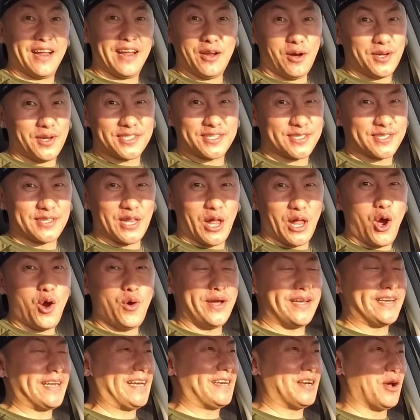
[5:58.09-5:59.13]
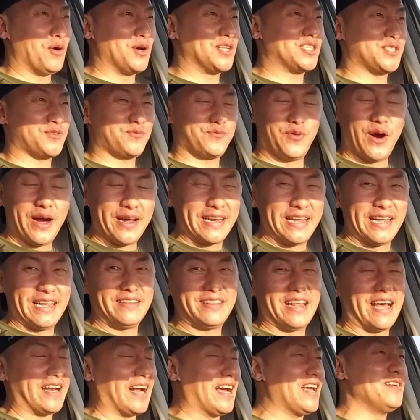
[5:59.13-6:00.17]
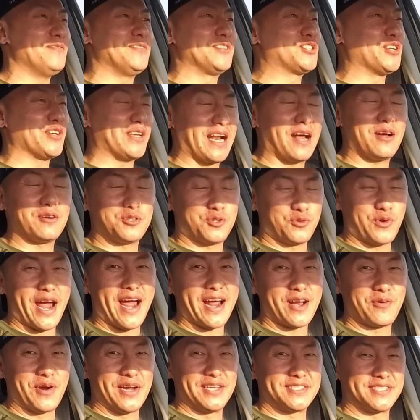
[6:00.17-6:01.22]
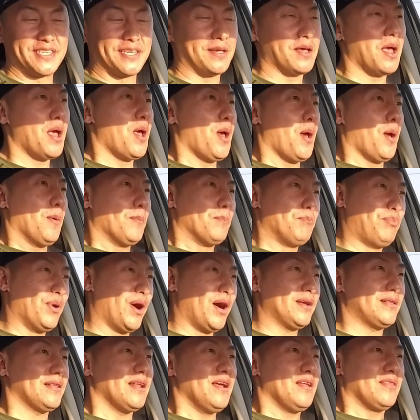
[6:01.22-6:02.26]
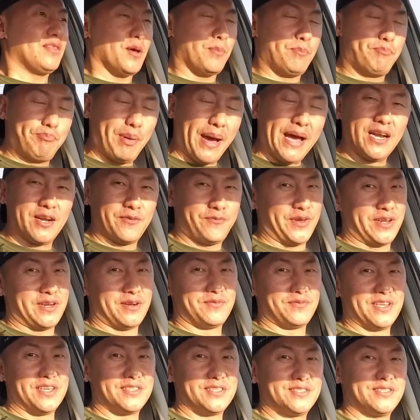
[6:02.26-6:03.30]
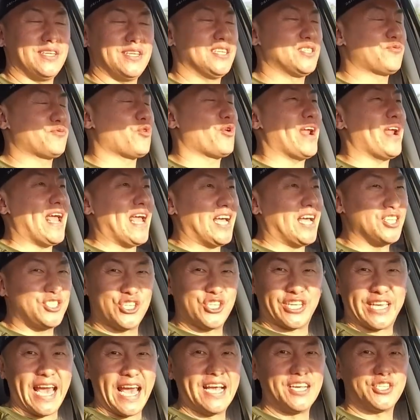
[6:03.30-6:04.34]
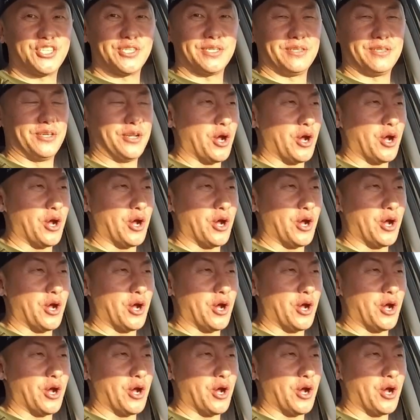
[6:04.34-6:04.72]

It's slow, and I know it's funny that I even took it out drag racing, but the benefit of this is for education.